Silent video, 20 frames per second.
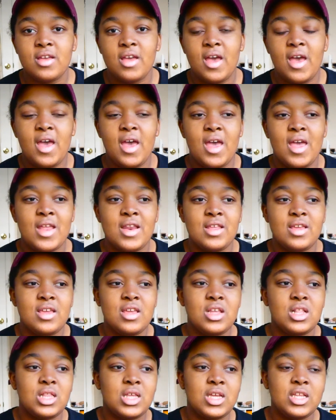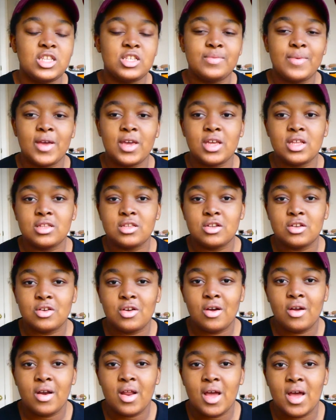and he leans back into the
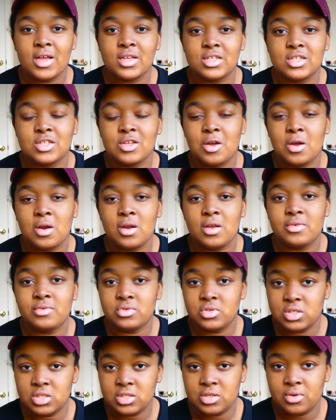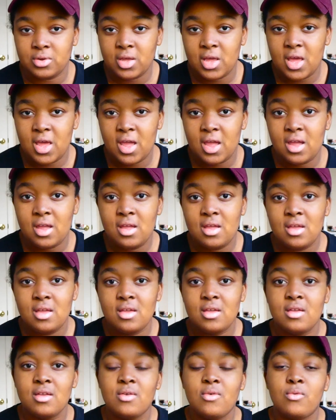car to ask Star if she's okay.
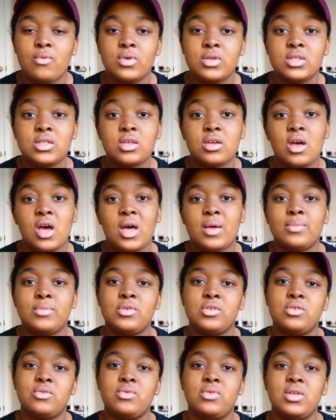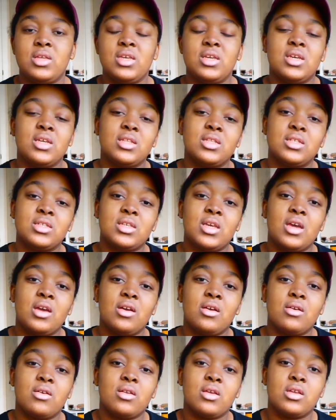What does the cop do? He gets
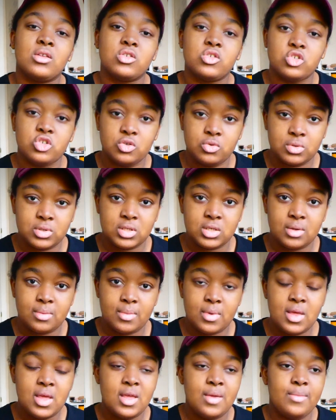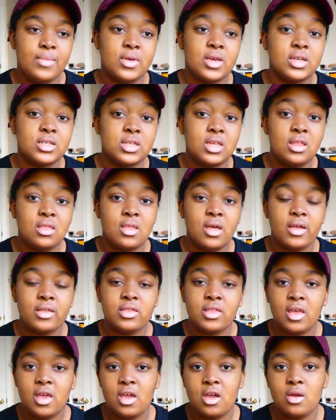scared and shoots him because he thought
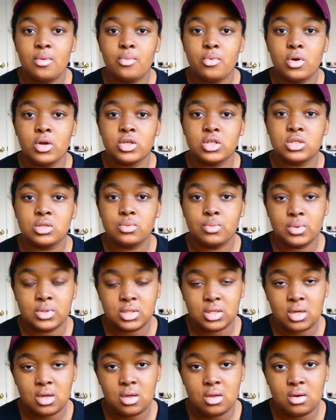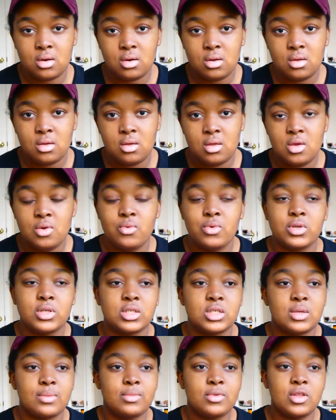the hairbrush was a gun, which is
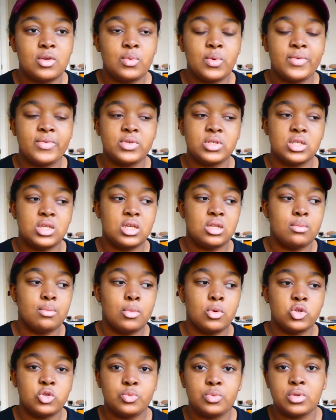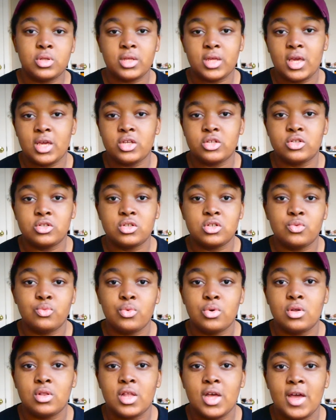something we've seen multiple occasions in
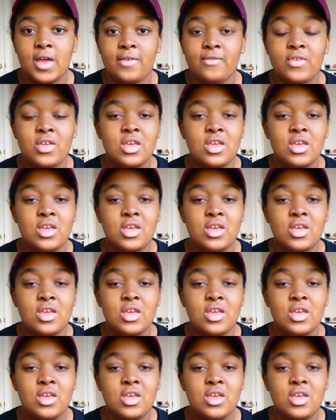real life.